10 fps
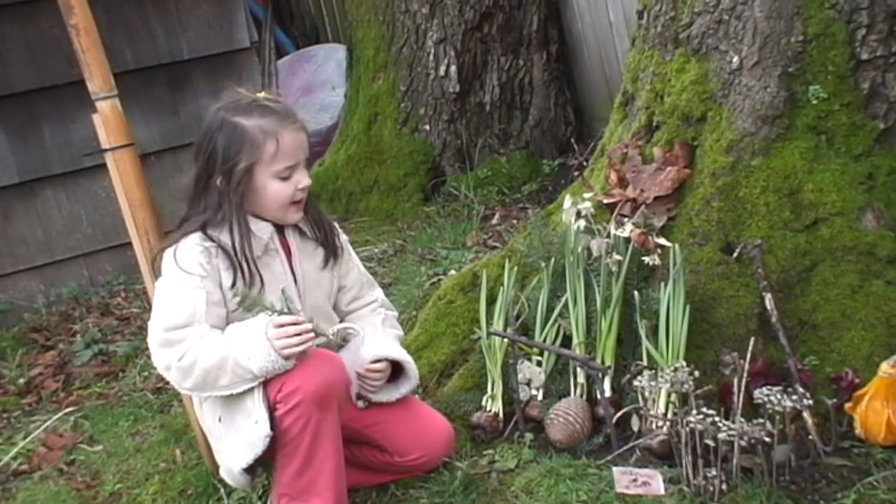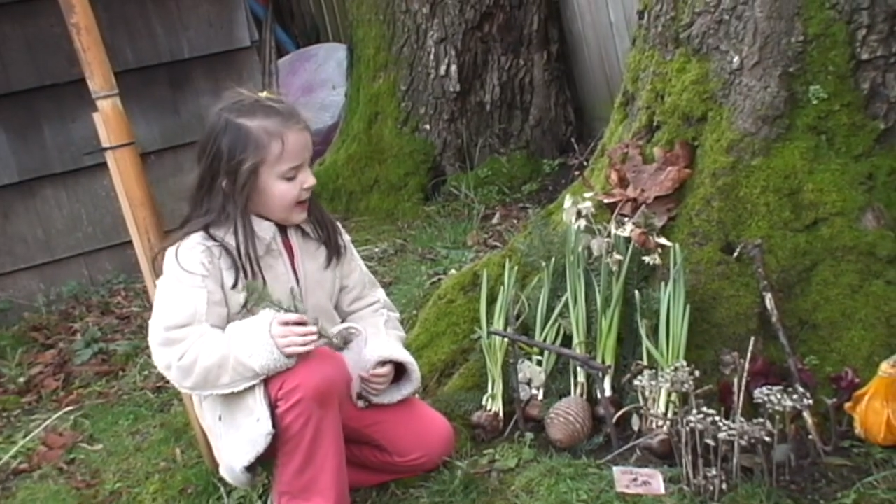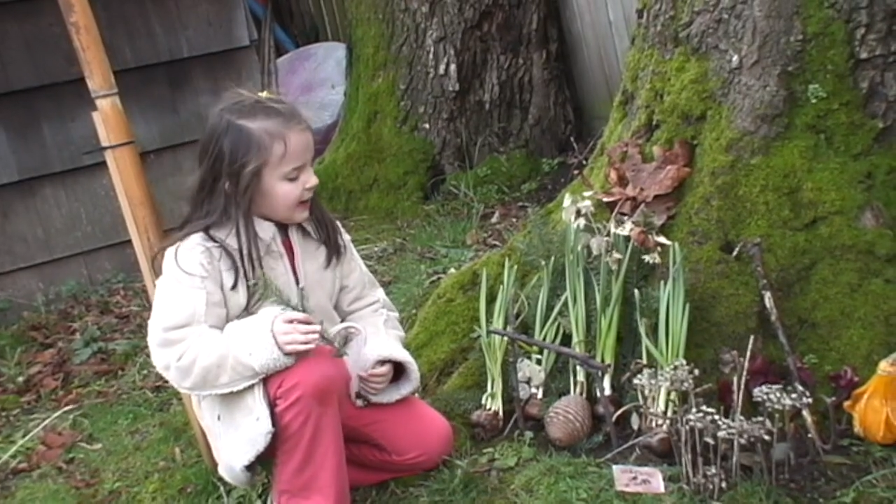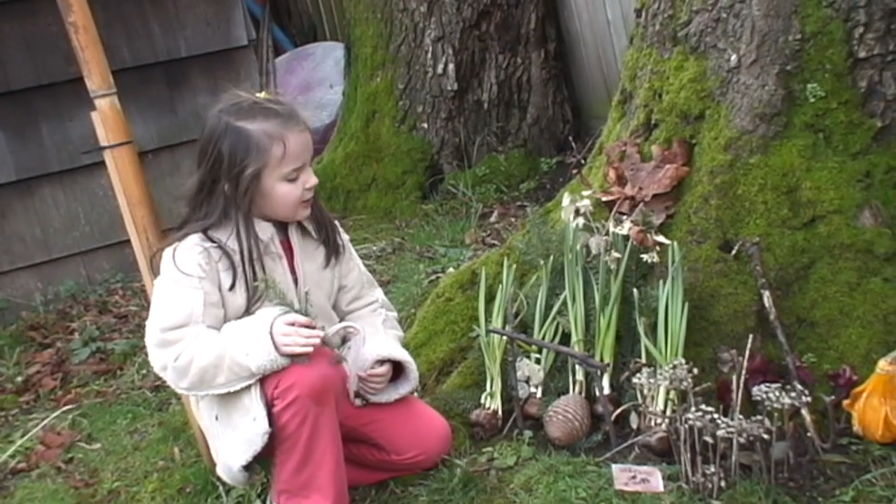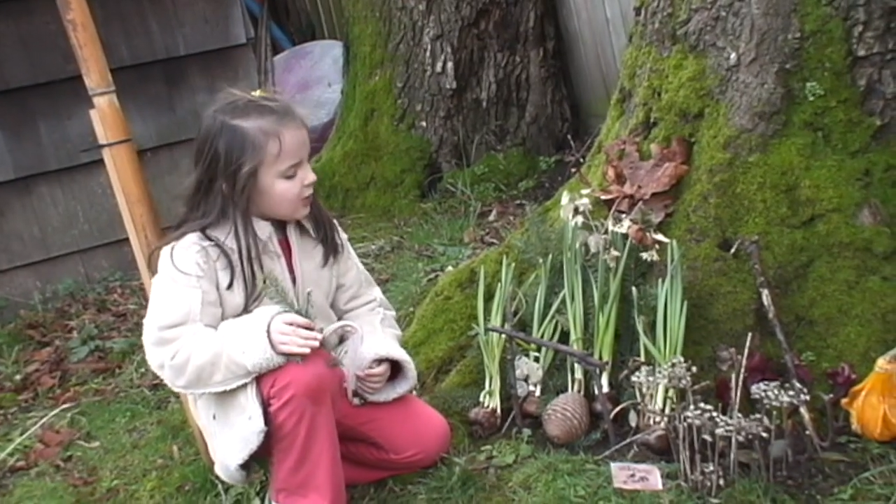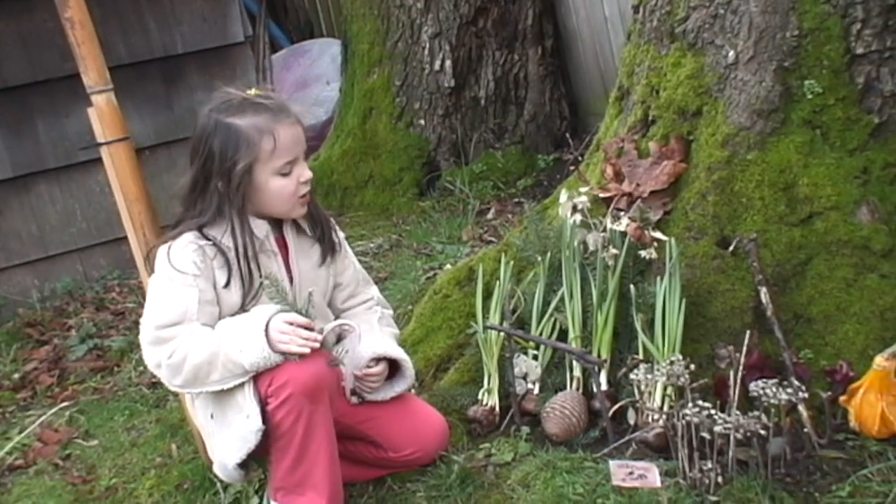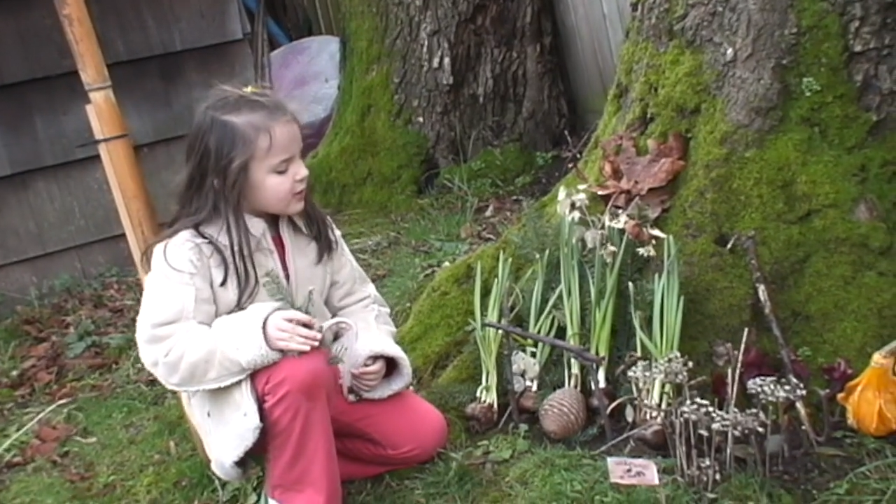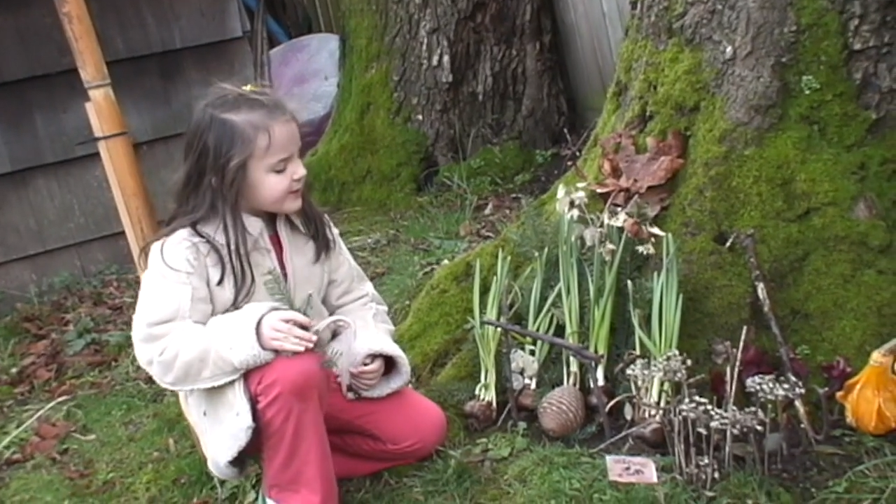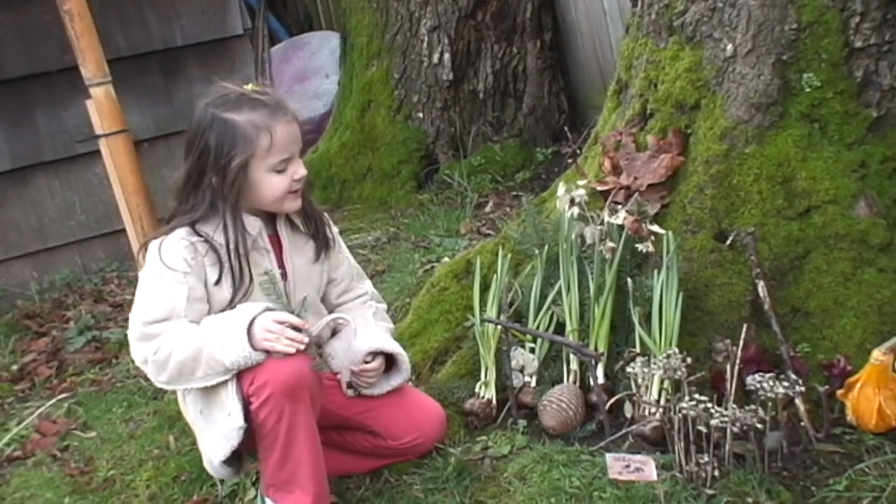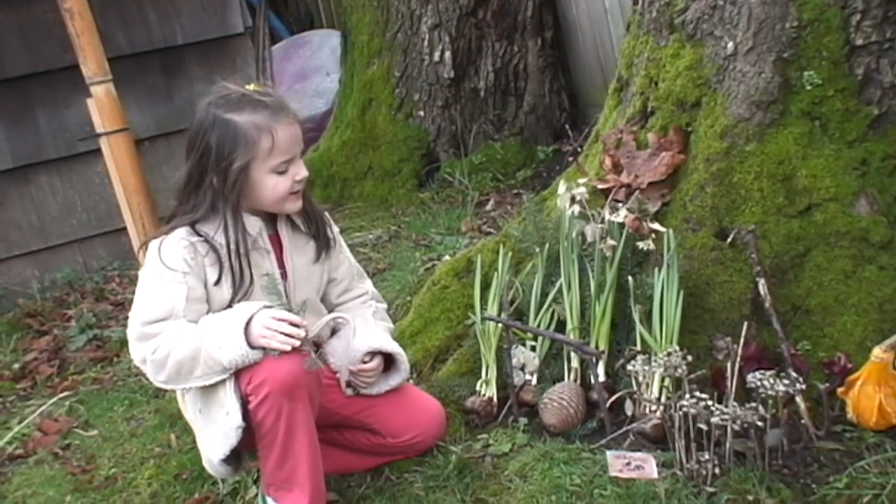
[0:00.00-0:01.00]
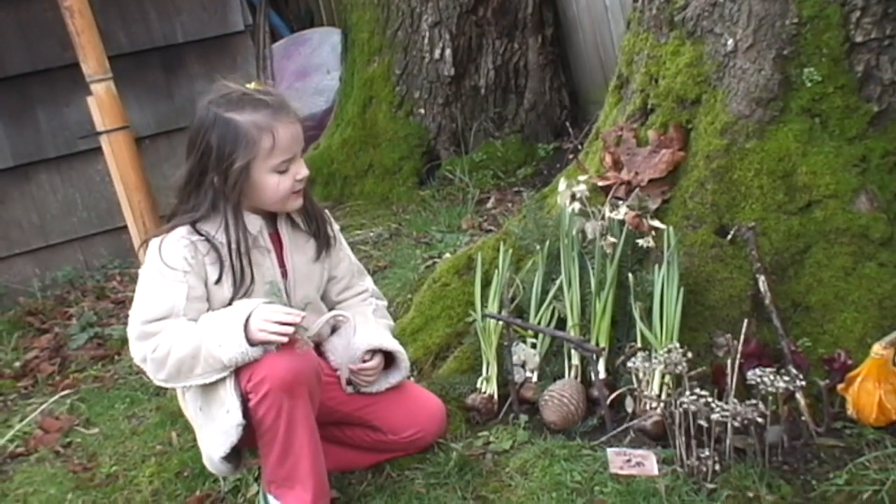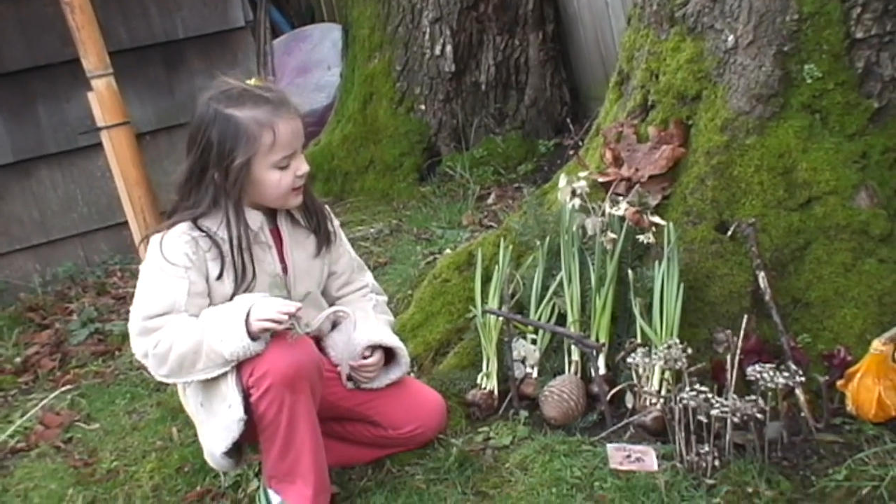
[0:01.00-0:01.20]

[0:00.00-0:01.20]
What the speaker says: it looks